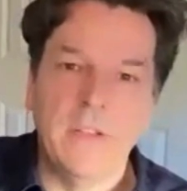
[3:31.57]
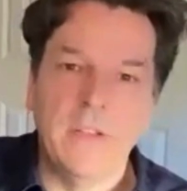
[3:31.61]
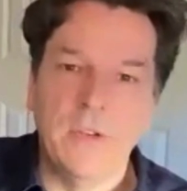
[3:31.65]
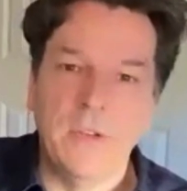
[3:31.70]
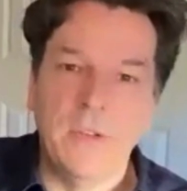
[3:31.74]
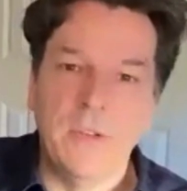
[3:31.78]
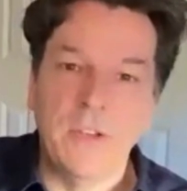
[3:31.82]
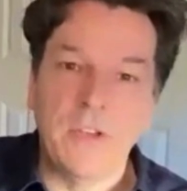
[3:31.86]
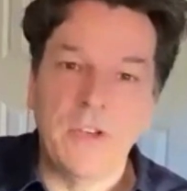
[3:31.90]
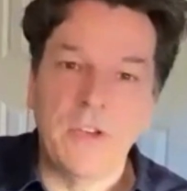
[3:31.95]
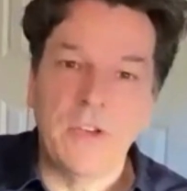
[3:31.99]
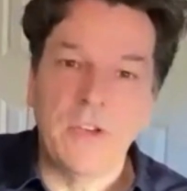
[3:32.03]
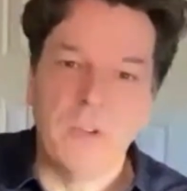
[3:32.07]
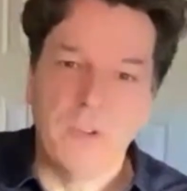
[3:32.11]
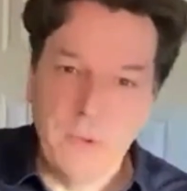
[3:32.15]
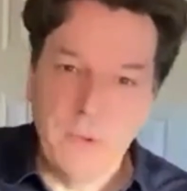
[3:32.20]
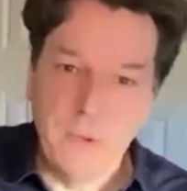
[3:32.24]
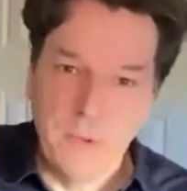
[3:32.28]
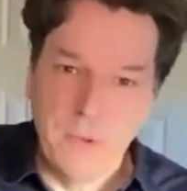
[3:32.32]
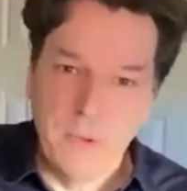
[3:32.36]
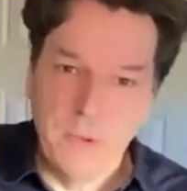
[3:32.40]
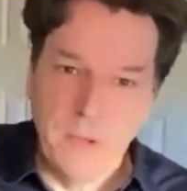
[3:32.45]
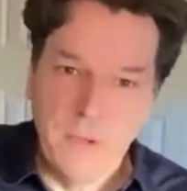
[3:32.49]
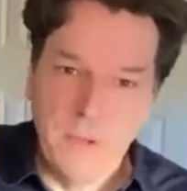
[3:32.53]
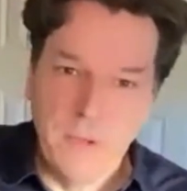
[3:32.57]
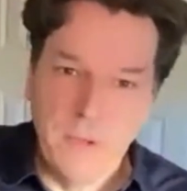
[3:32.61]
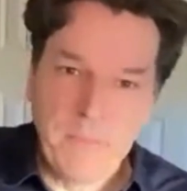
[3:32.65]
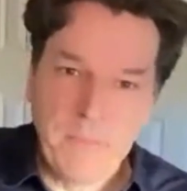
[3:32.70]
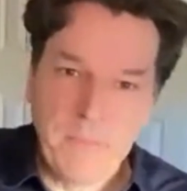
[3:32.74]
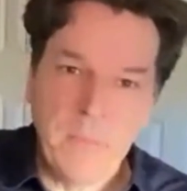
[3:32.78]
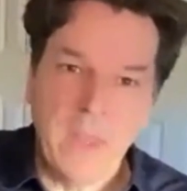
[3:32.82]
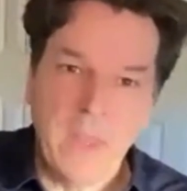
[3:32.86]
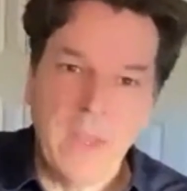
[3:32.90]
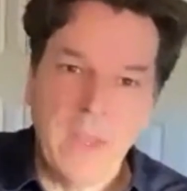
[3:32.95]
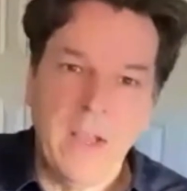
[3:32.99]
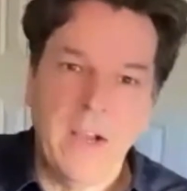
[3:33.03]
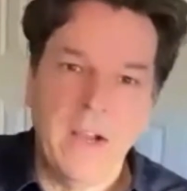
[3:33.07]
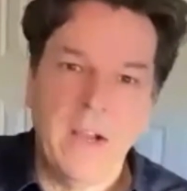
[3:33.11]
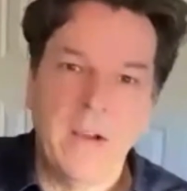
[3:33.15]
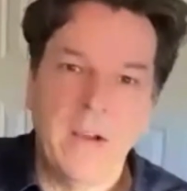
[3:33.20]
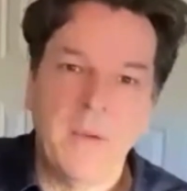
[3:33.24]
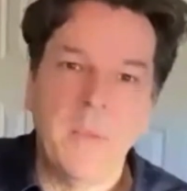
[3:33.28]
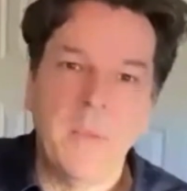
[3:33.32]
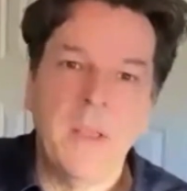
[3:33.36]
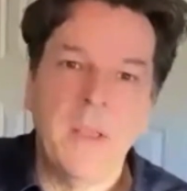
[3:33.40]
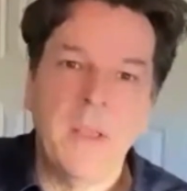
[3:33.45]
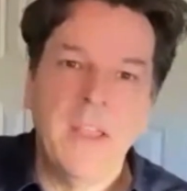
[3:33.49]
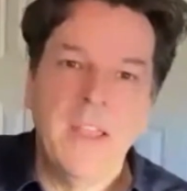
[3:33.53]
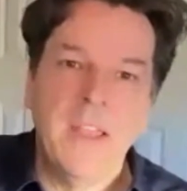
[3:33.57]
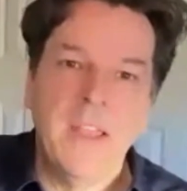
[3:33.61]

judicial duel, um,